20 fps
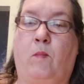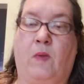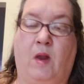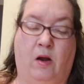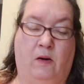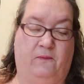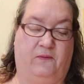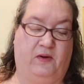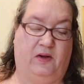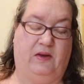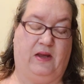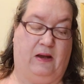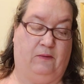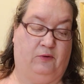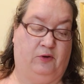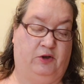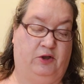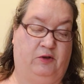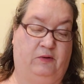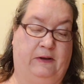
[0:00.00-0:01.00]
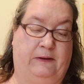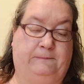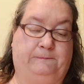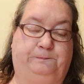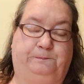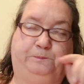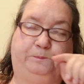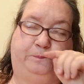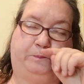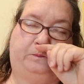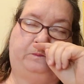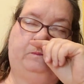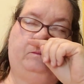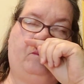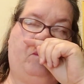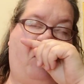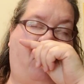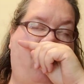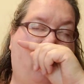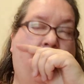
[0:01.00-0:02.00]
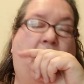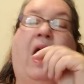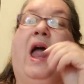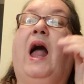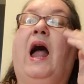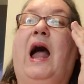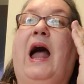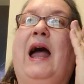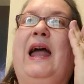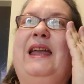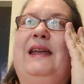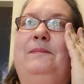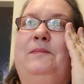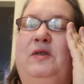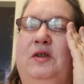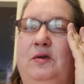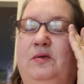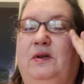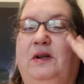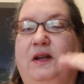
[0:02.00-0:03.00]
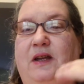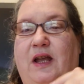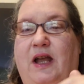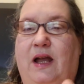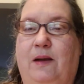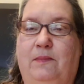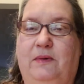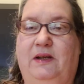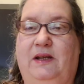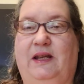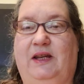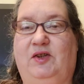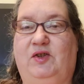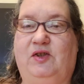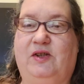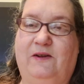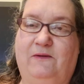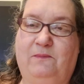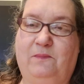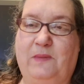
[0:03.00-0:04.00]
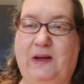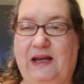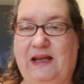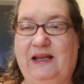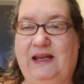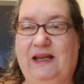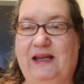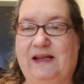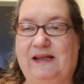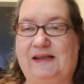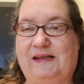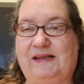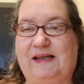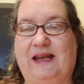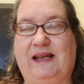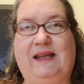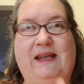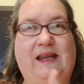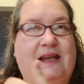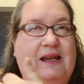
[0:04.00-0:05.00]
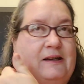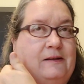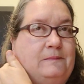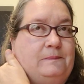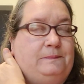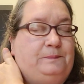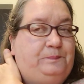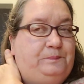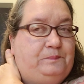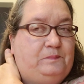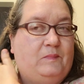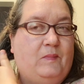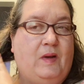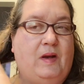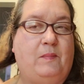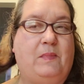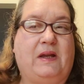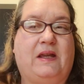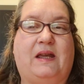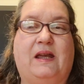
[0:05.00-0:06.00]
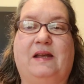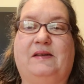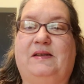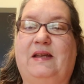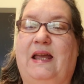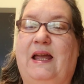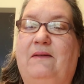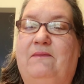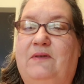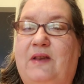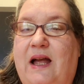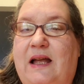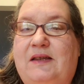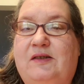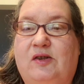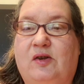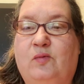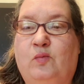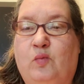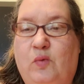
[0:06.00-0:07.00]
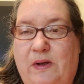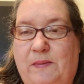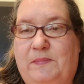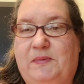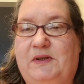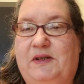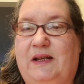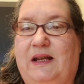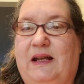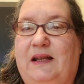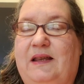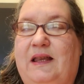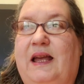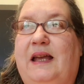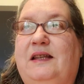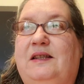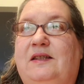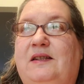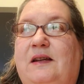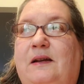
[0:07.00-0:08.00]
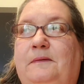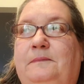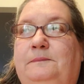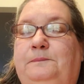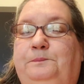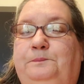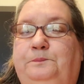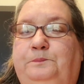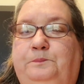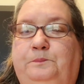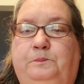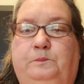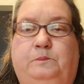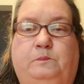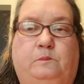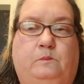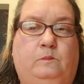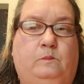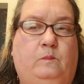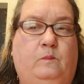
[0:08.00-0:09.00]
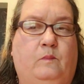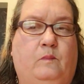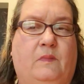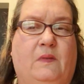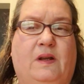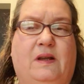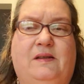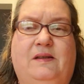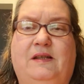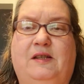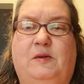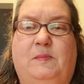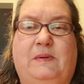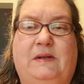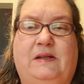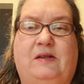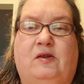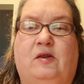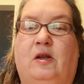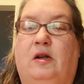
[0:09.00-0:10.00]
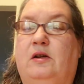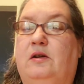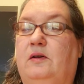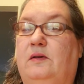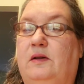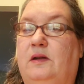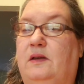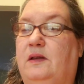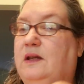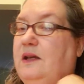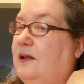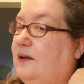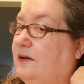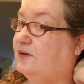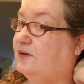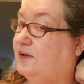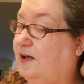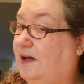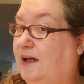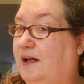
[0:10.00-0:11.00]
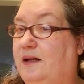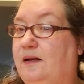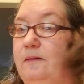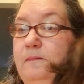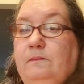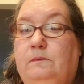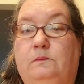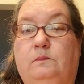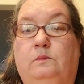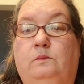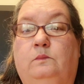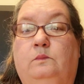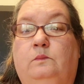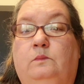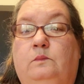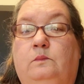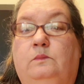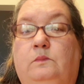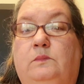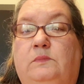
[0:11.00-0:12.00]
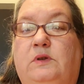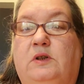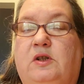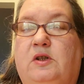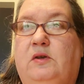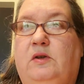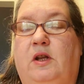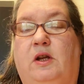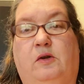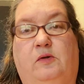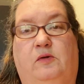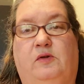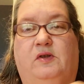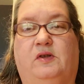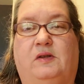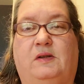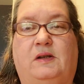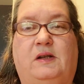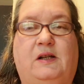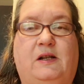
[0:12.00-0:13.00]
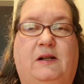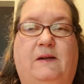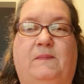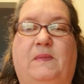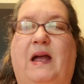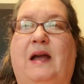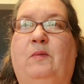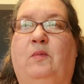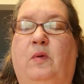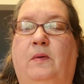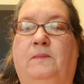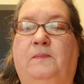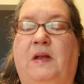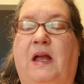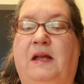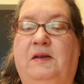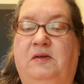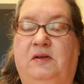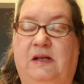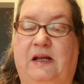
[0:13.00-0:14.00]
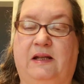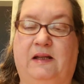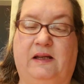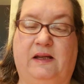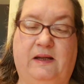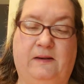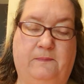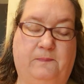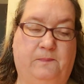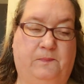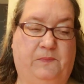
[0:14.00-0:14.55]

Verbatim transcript: Hopefully that will do it. I am doing a combination of Maynia, Saynia, because I have lots of whips that I'd like to... Is this piece longer than the side? Who knows? I've done that.